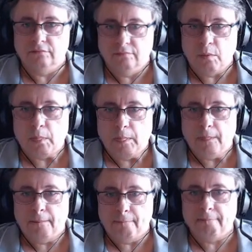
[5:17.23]

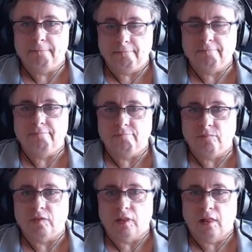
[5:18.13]

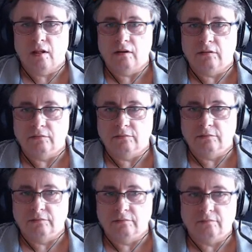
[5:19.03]

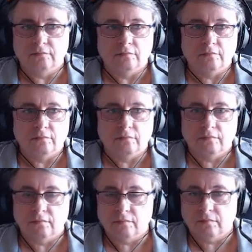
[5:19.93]

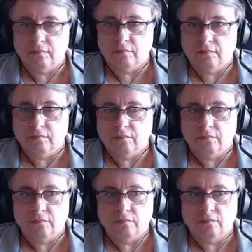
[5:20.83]

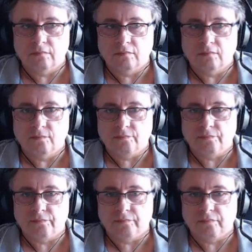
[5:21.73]

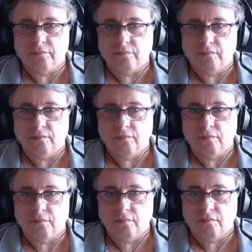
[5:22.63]

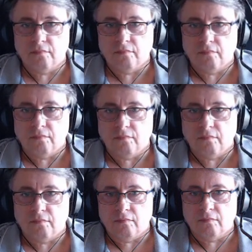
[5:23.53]

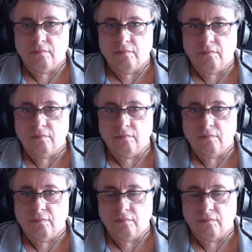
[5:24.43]
No words are spoken by the person on screen.